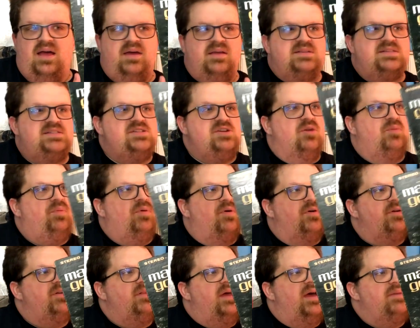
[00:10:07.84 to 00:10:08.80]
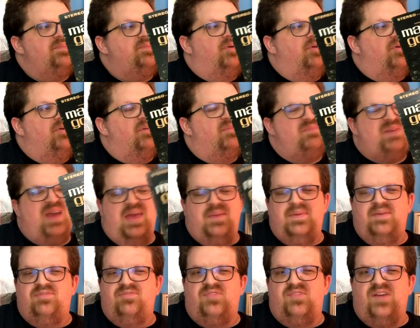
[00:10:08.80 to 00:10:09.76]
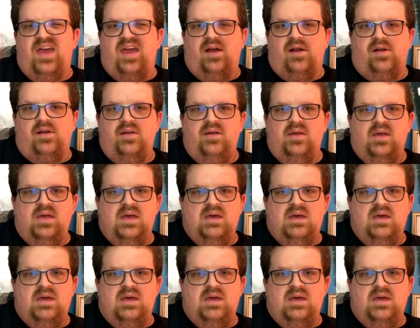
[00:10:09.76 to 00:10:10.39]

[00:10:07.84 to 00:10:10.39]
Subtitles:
still borderline poor, maybe fair,